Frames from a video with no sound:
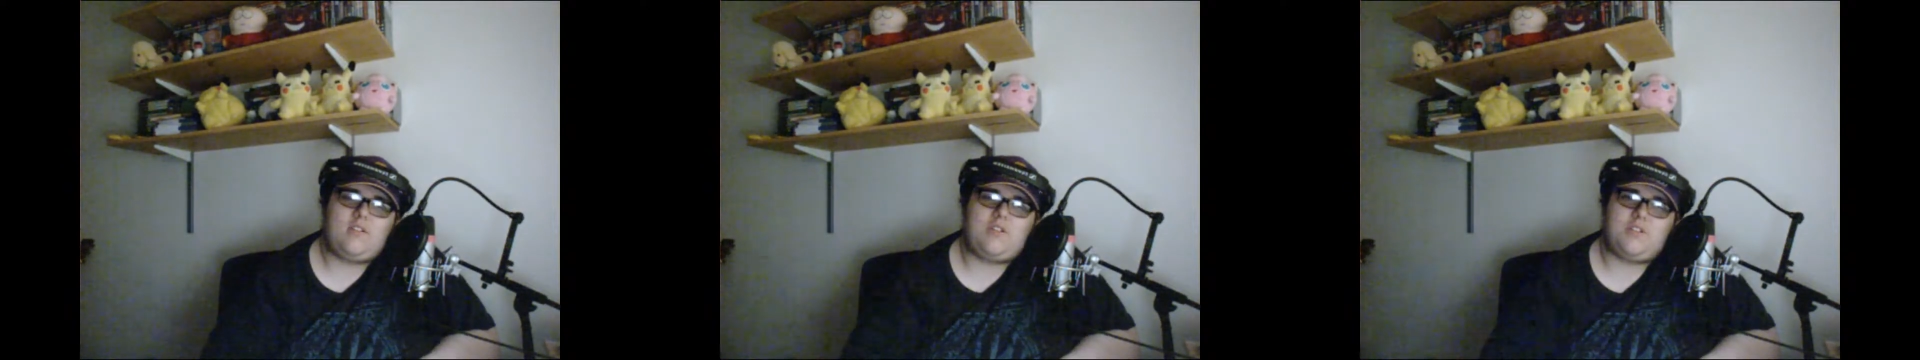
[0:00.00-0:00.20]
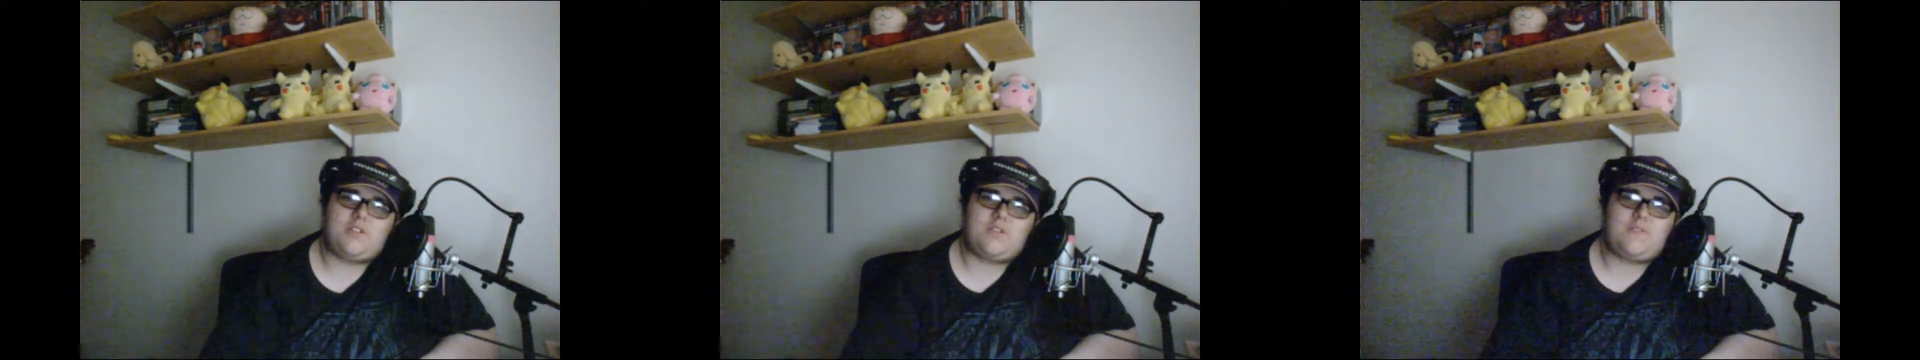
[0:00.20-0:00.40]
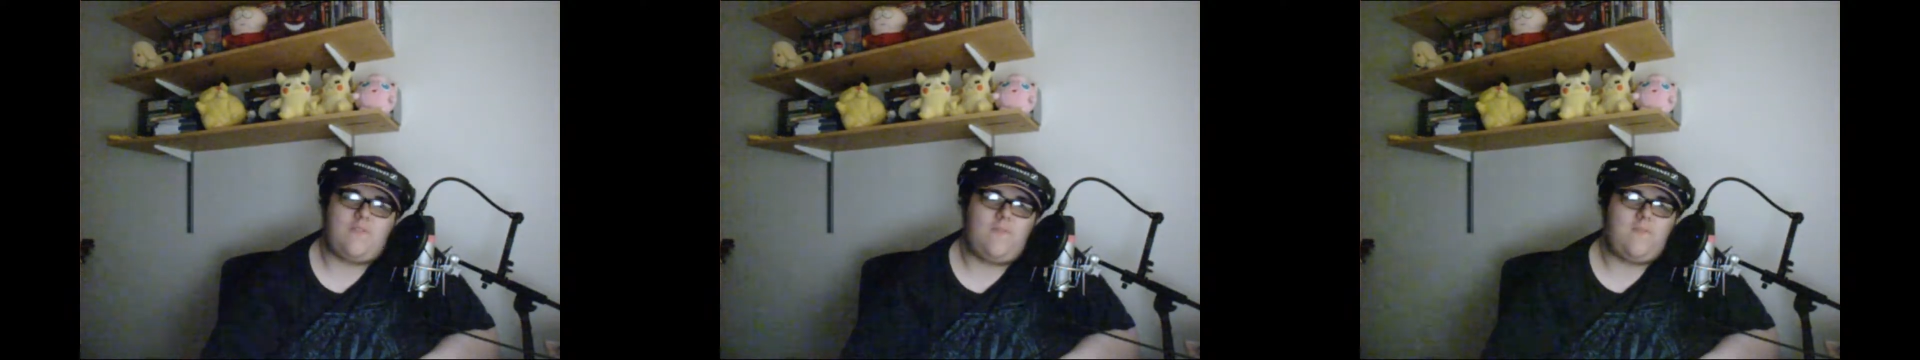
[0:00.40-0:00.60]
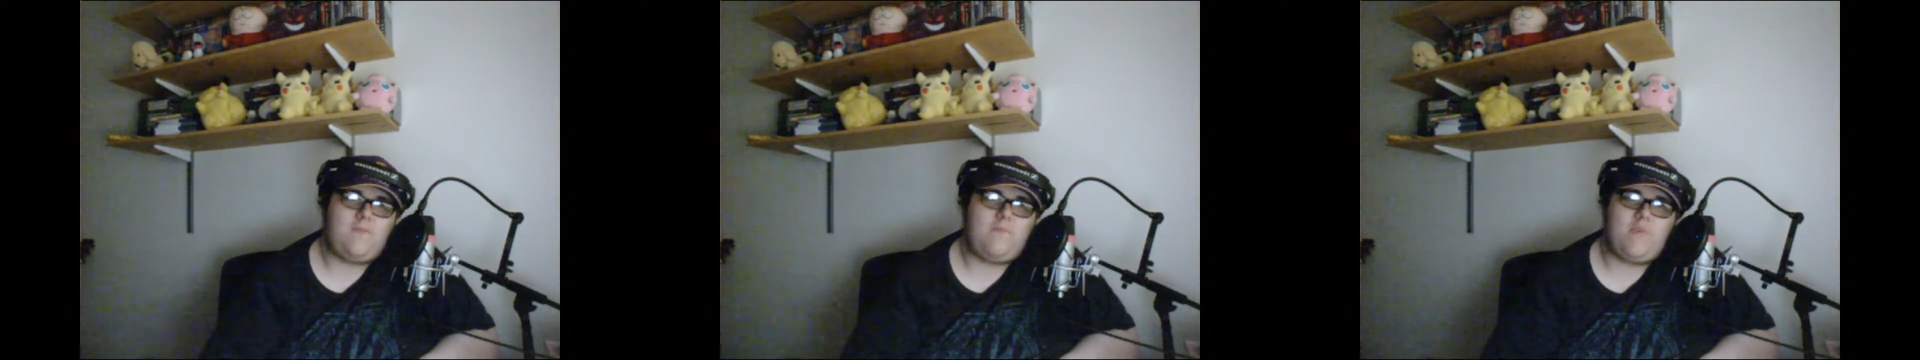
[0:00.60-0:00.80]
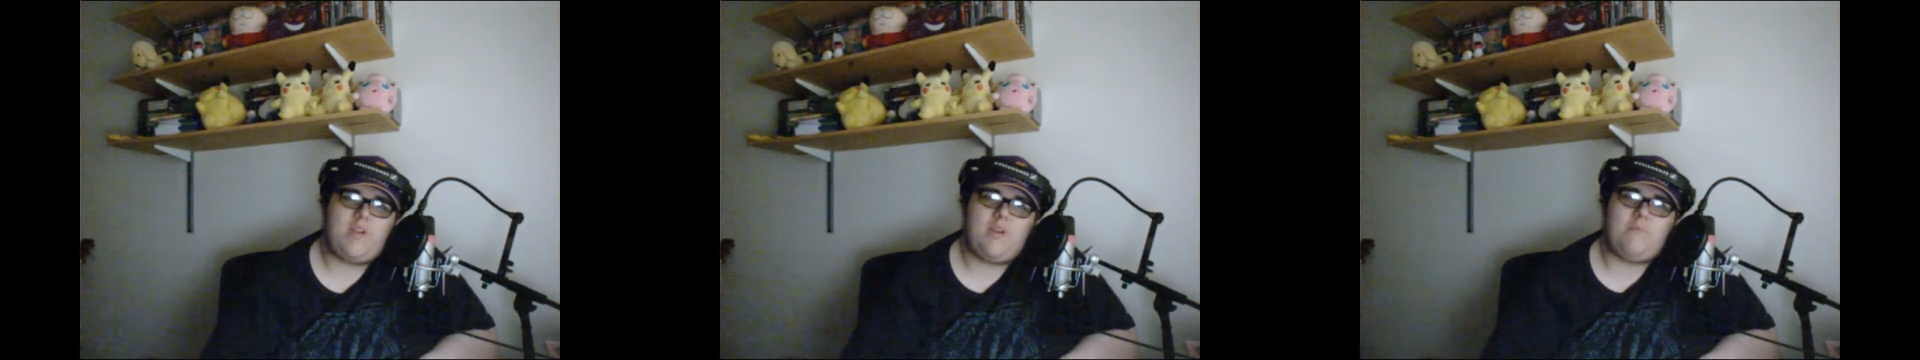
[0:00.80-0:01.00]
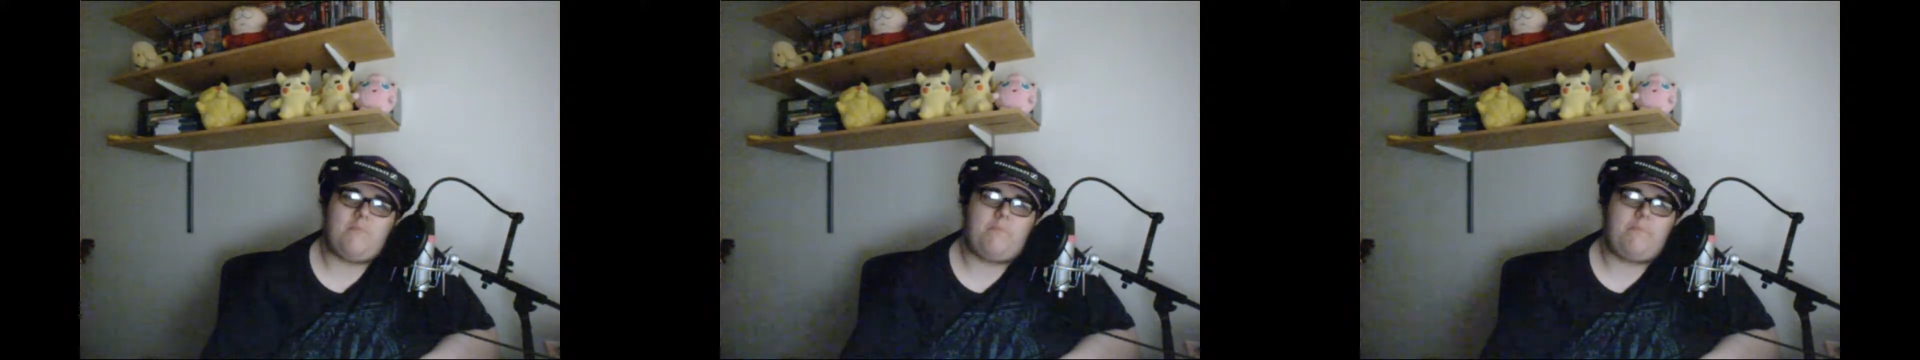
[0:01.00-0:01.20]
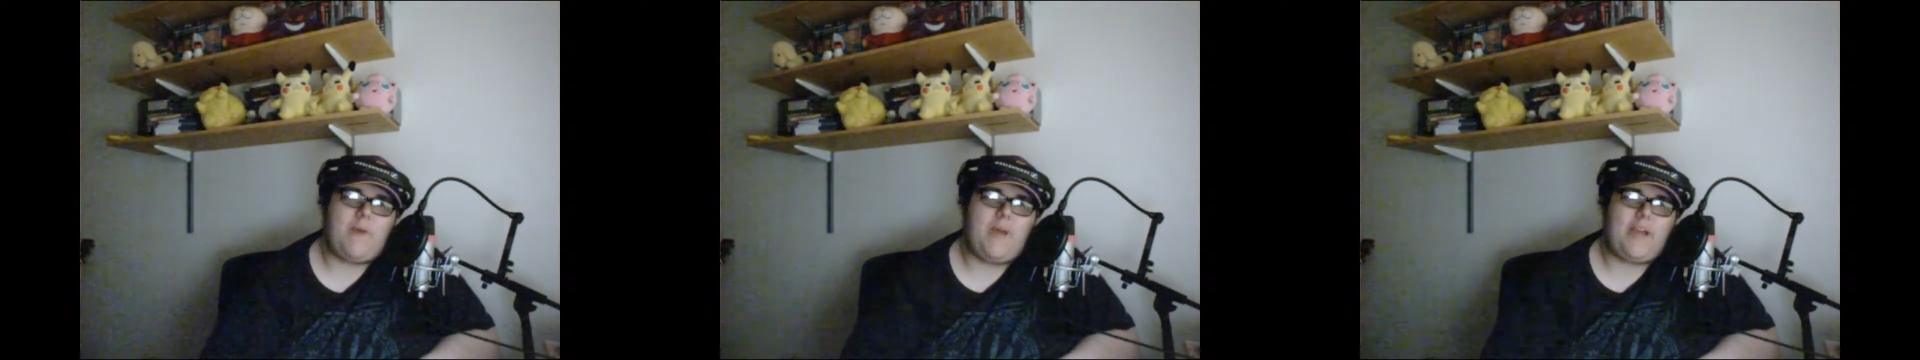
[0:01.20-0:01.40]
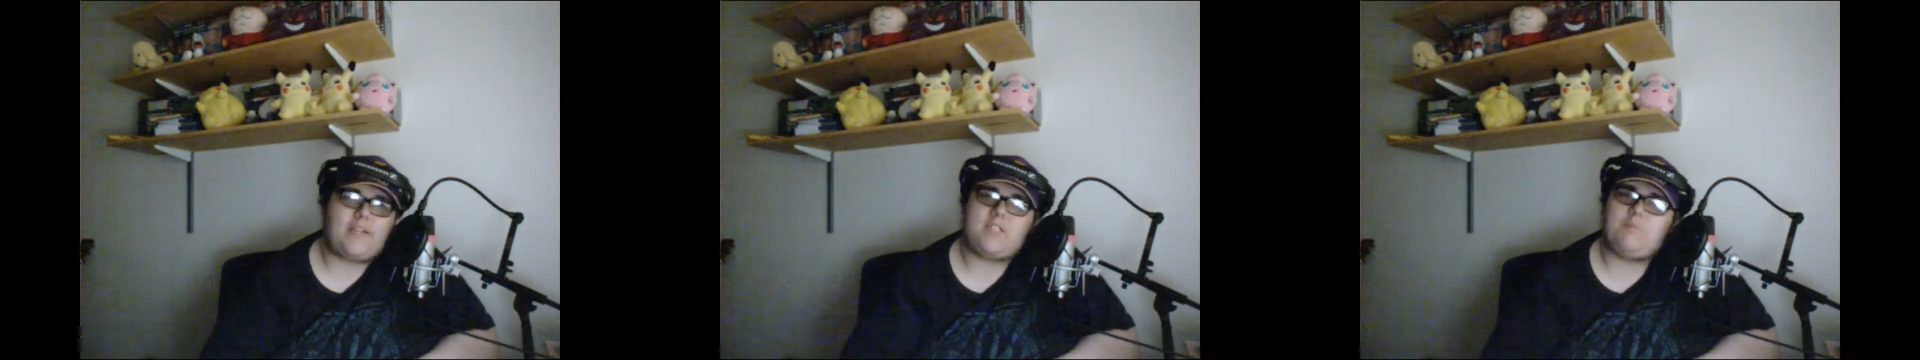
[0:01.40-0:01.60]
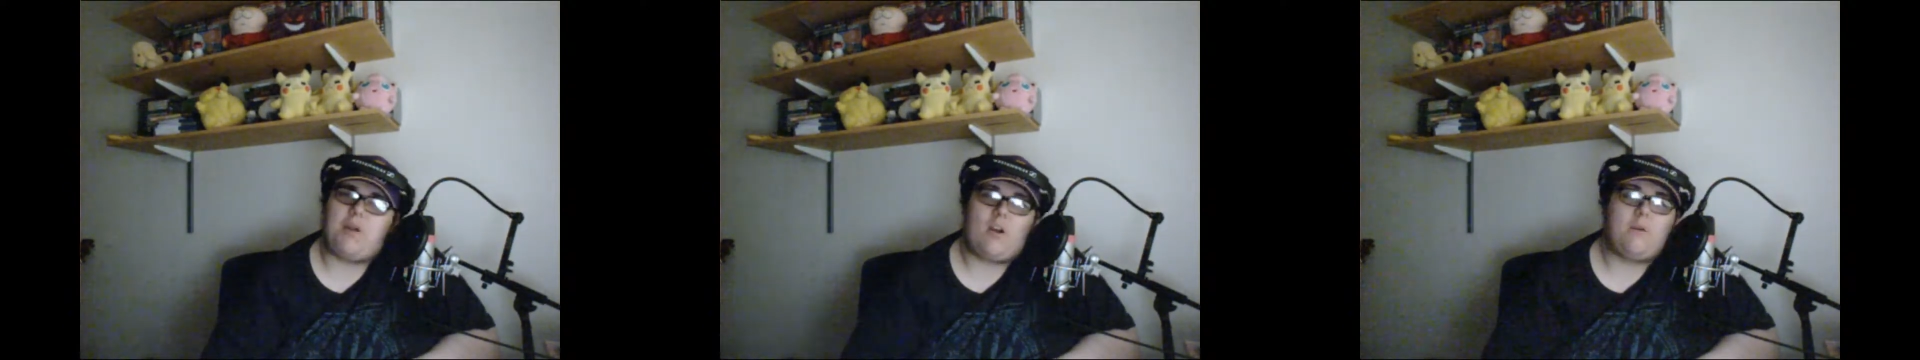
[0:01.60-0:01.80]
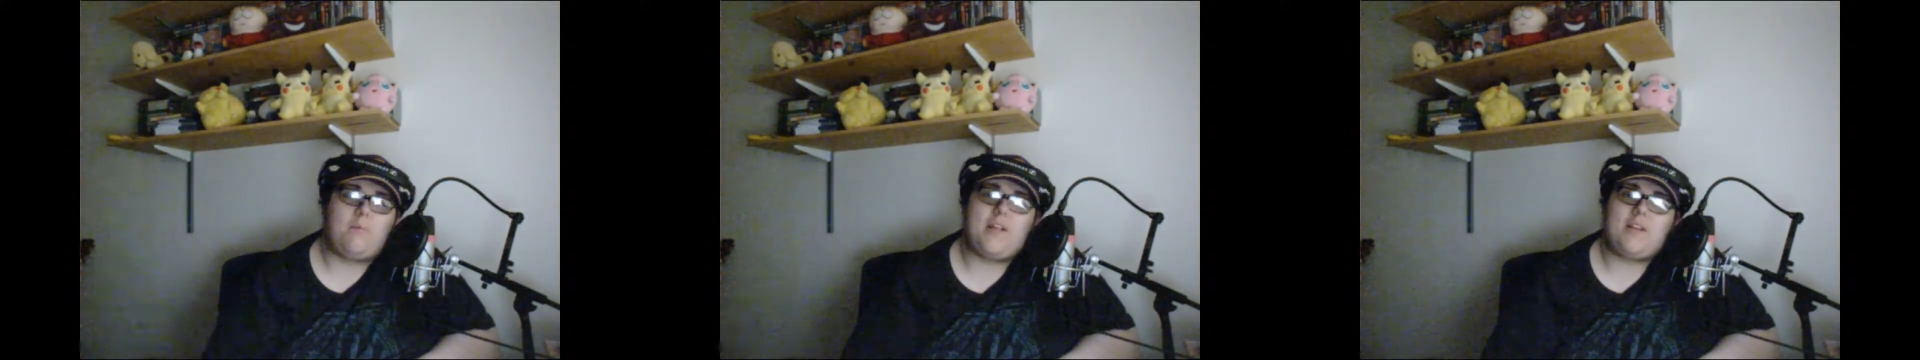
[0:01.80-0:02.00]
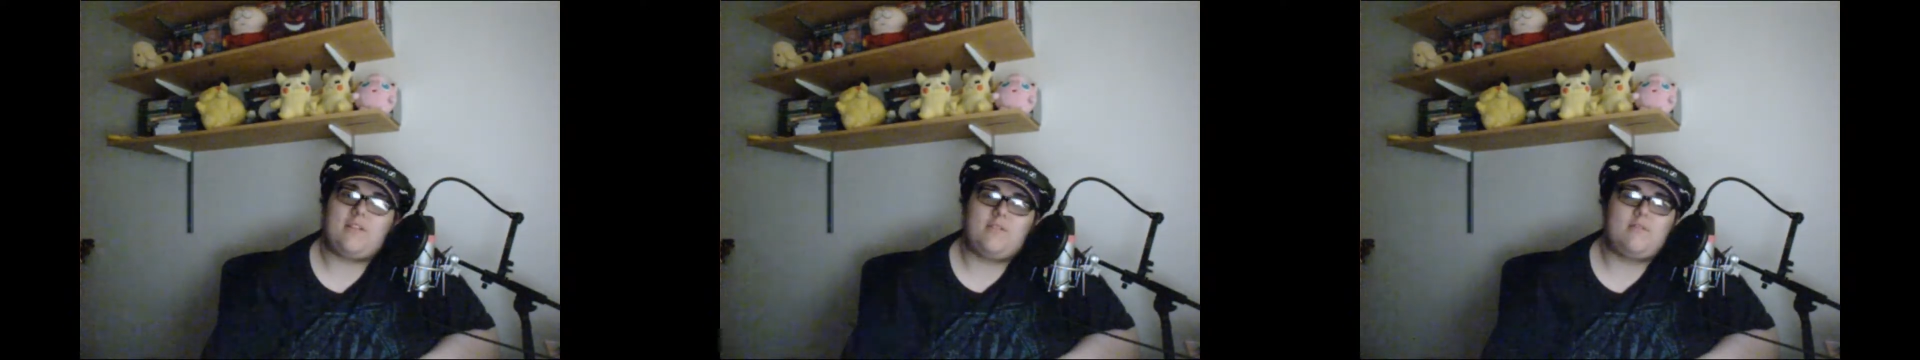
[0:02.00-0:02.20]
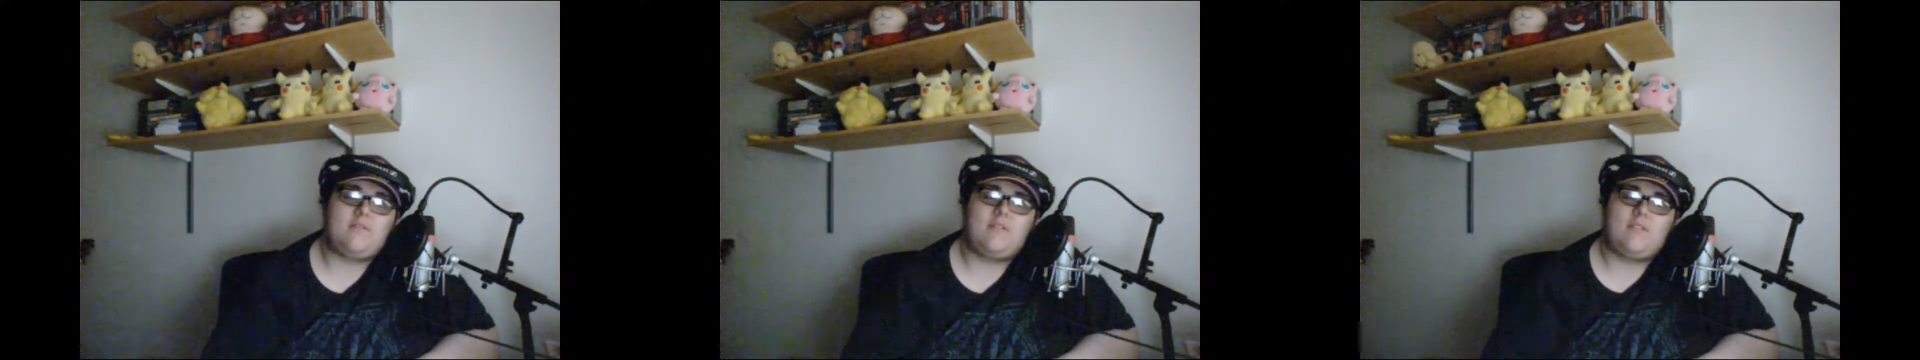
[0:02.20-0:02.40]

just experiment